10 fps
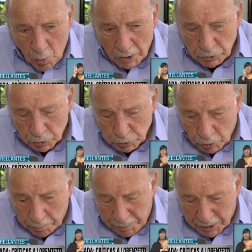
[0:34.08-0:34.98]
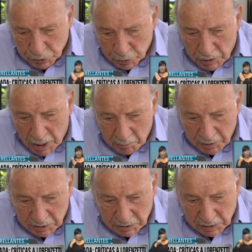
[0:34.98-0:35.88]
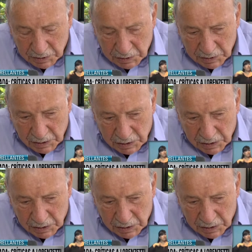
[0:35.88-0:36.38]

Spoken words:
cuando yo personalmente